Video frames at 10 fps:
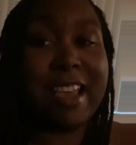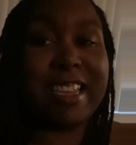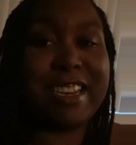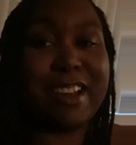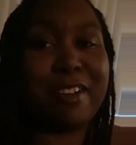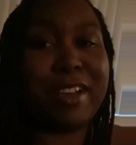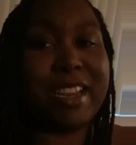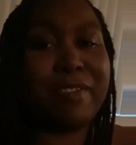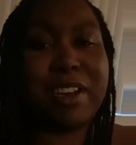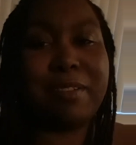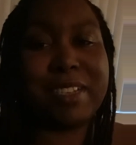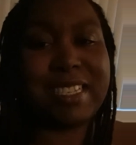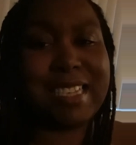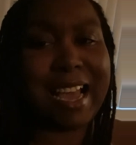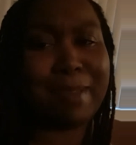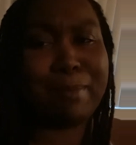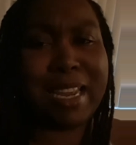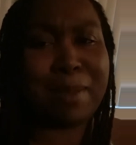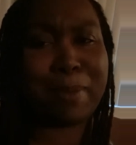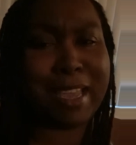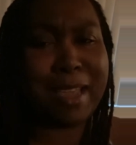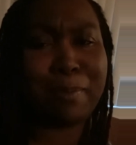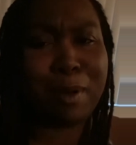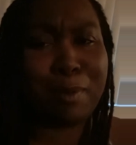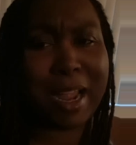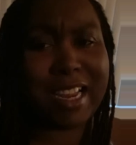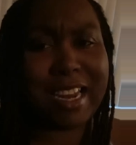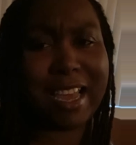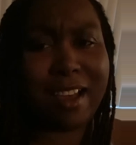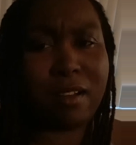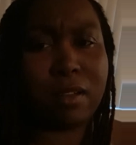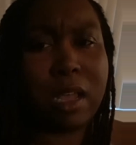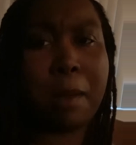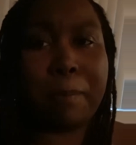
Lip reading: you know, and even though it's not many people right now,